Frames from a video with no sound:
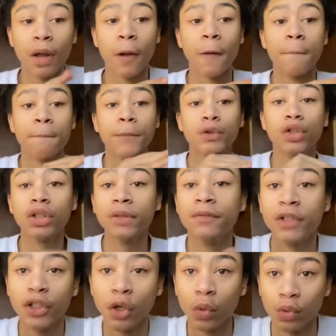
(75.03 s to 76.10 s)
start the
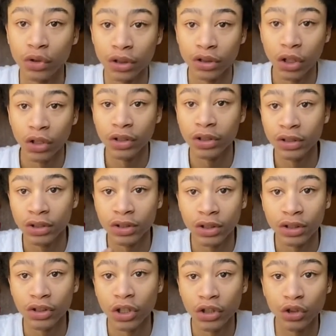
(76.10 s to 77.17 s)
video, to start
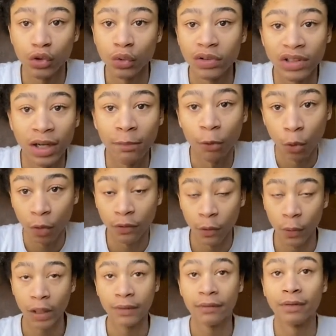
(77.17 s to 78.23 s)
the story time off or
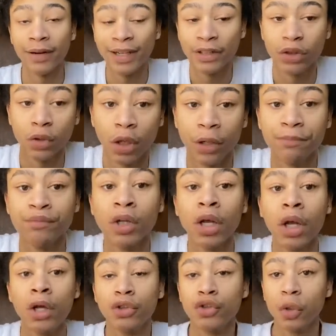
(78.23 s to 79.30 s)
whatever, right? So look,
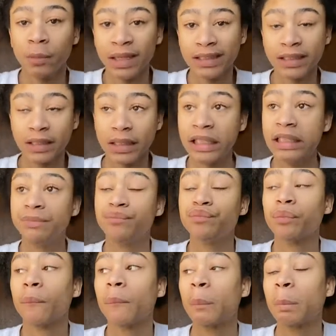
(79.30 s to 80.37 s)
so basically,
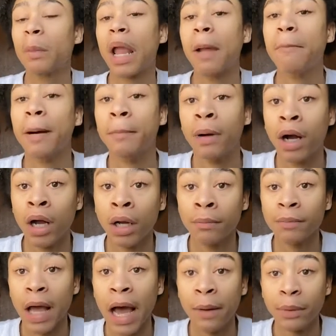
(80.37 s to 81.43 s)
my mom,
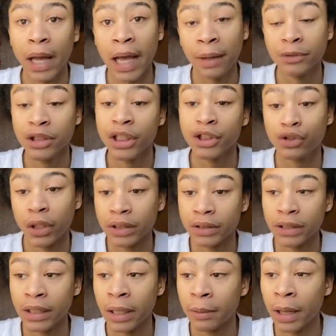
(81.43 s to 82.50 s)
I was getting dressed
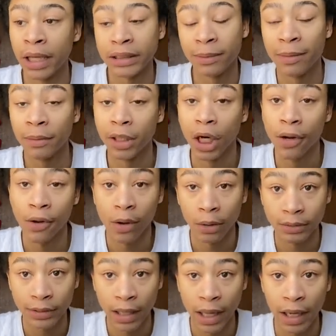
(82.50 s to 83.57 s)
and I asked my mom, can I go
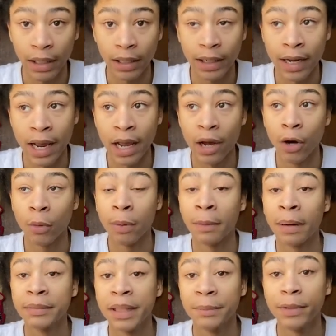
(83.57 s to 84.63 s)
outside? Now, my
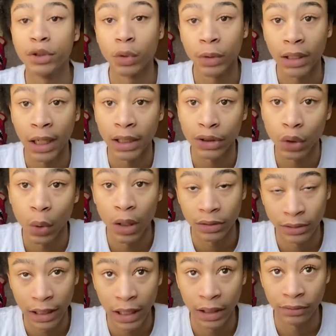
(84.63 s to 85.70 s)
mom gave me $20 to go
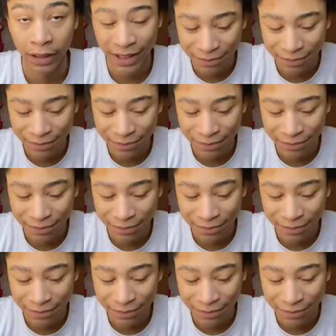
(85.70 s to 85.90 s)
outside, right?